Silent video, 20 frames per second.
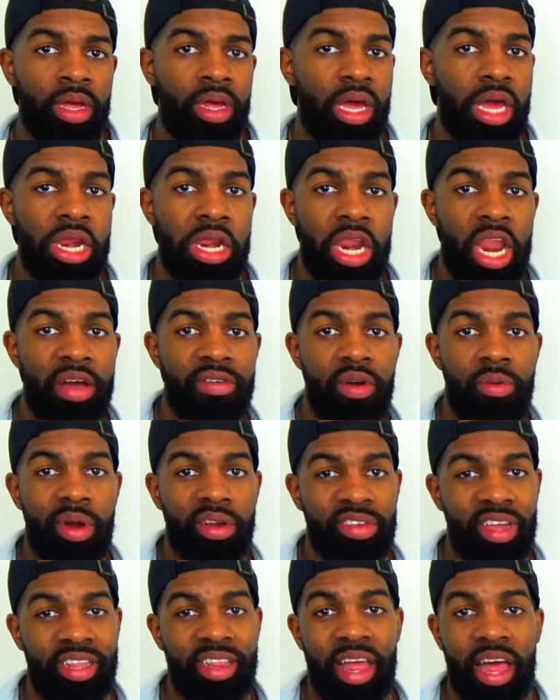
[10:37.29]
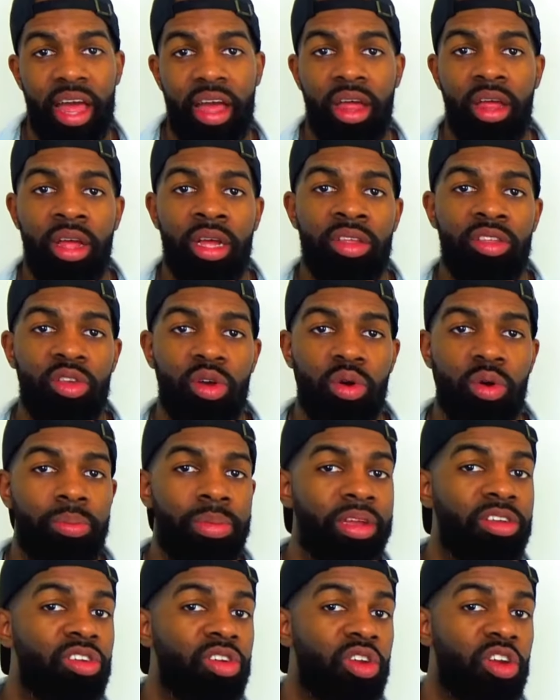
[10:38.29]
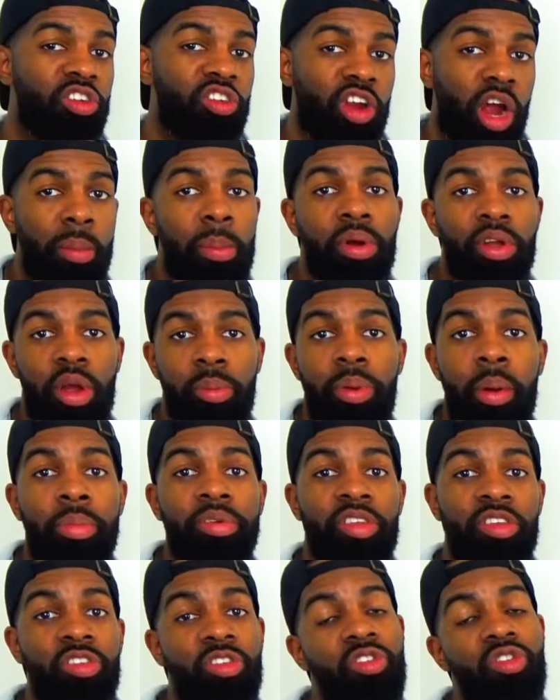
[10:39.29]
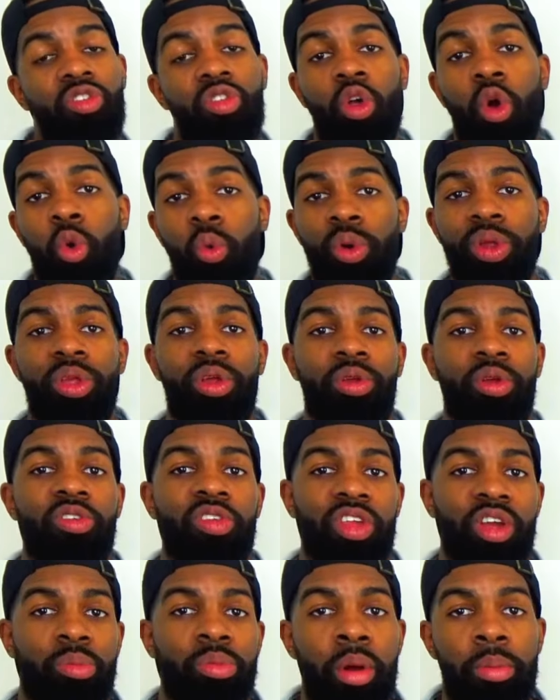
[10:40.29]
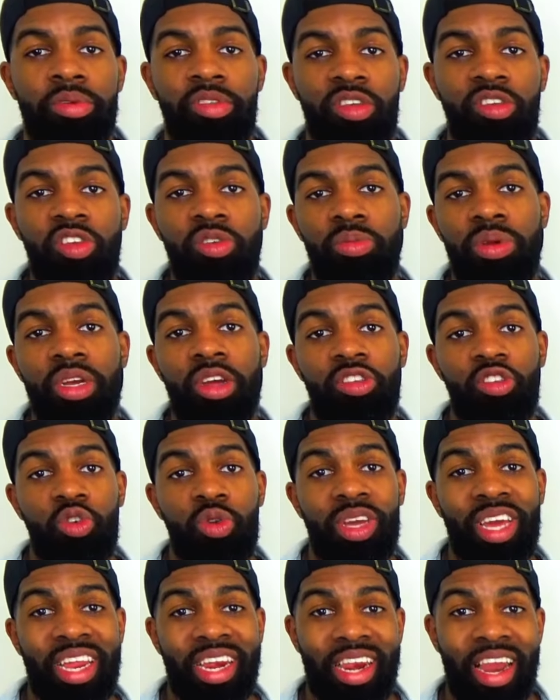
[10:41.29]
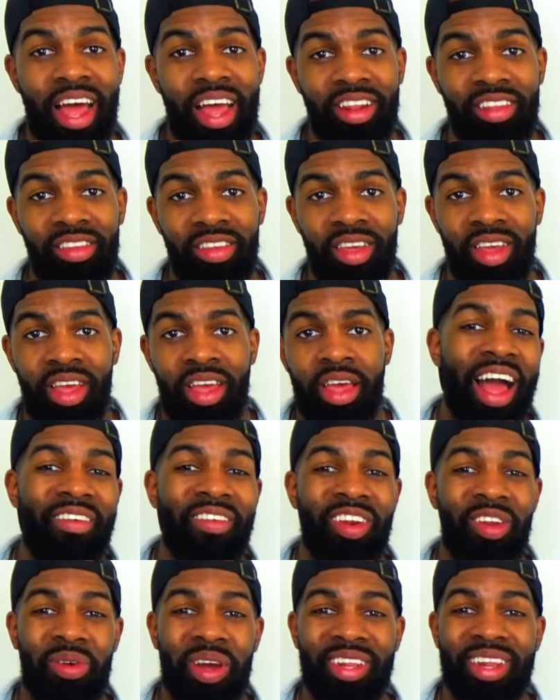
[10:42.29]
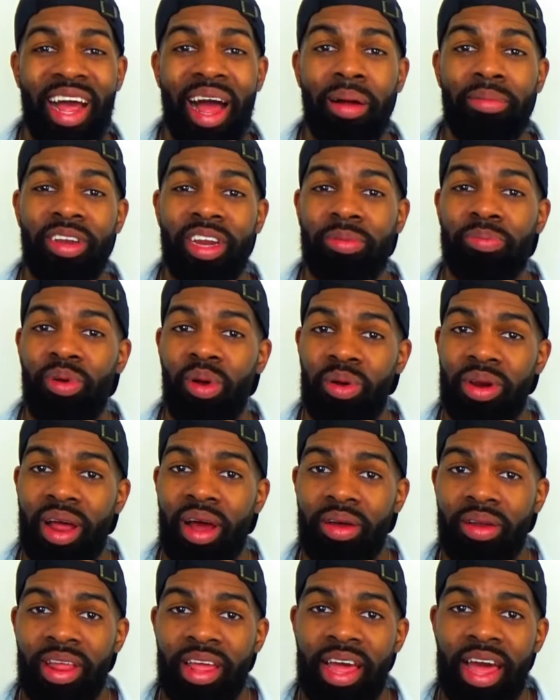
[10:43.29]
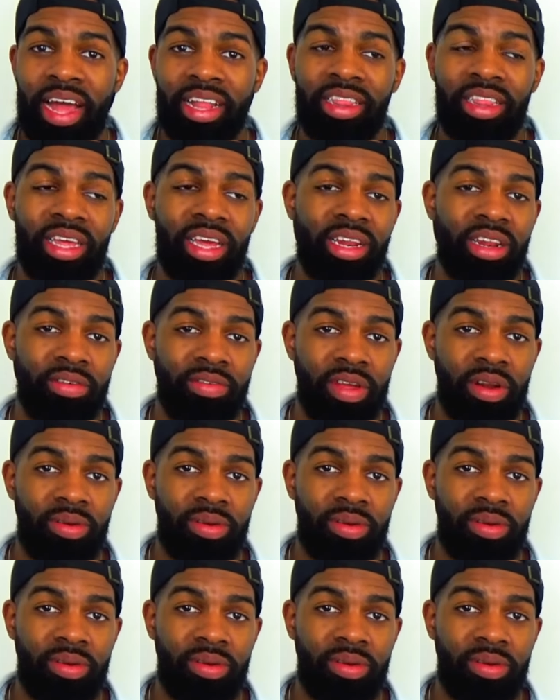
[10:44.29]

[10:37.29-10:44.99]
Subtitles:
It never works like that. So make sure you're sharp on your prepositions. Know when you're using a preposition because you cannot have a direct object pronoun at the end of it,